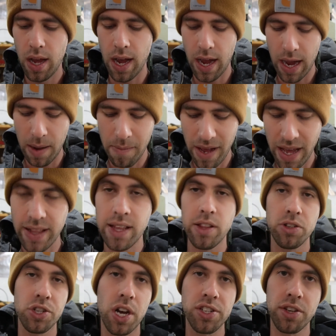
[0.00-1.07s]
And then
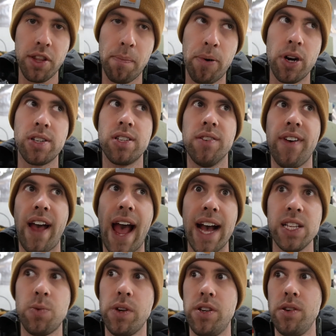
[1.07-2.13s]
there's also the perks of
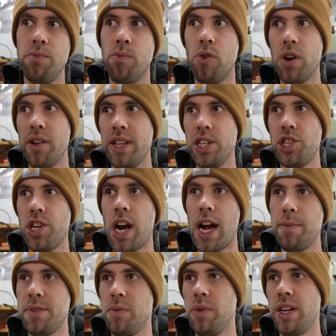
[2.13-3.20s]
as we do more of these
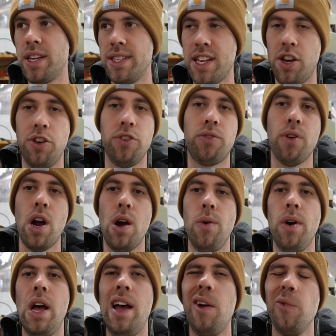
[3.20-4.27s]
jobs and we continue to grow,
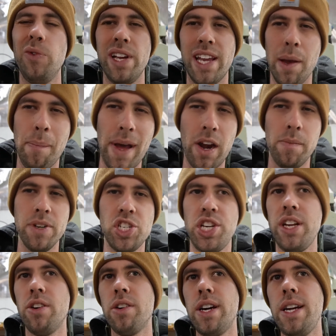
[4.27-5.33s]
we can get better
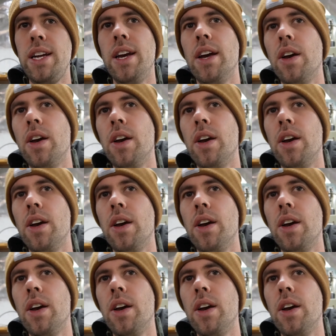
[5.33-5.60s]
machinery,